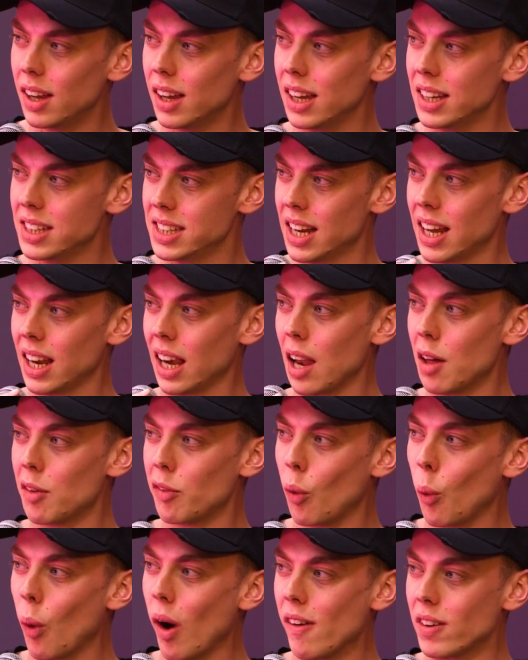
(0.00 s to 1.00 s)
Is it a
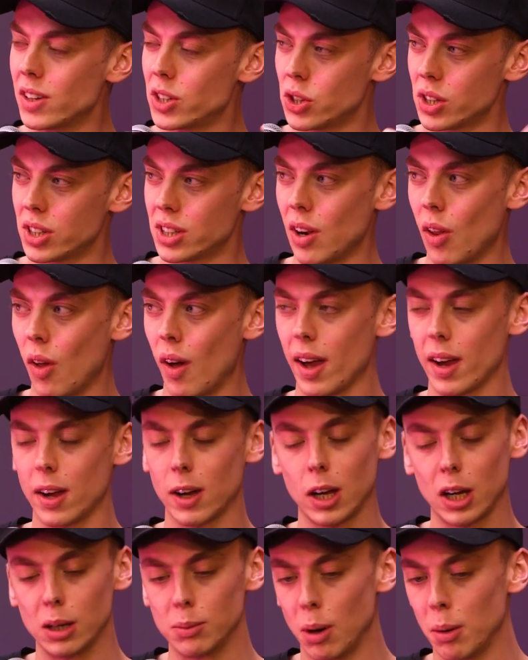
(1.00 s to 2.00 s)
level where it's just like,
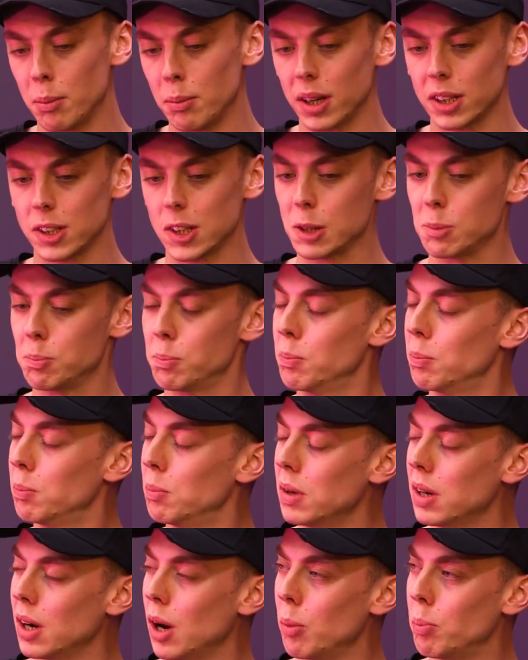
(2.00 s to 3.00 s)
come on man, just
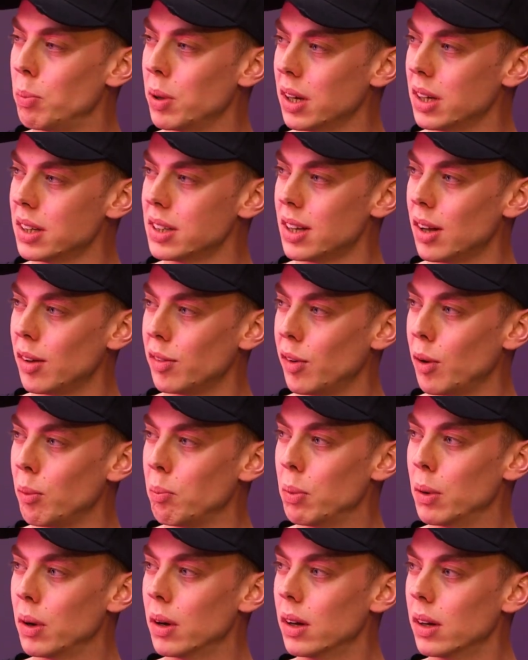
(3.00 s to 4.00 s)
pick yourself
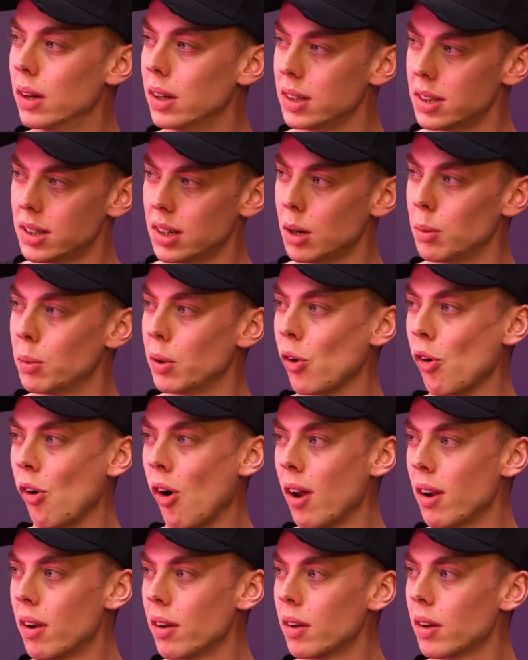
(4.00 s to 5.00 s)
up. It's going to be all
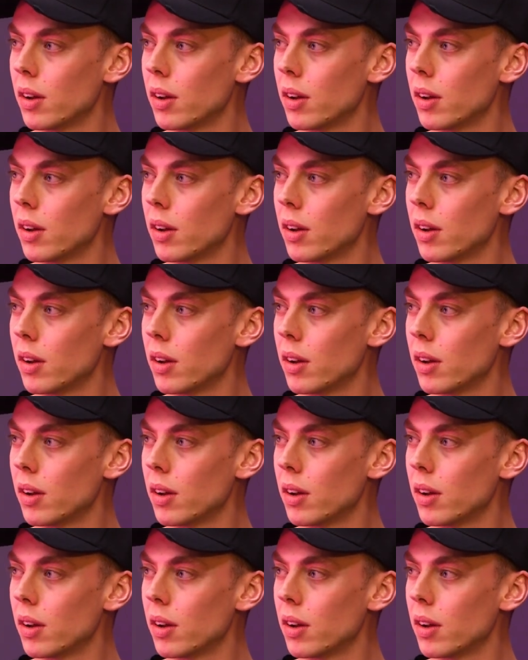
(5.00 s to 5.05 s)
right.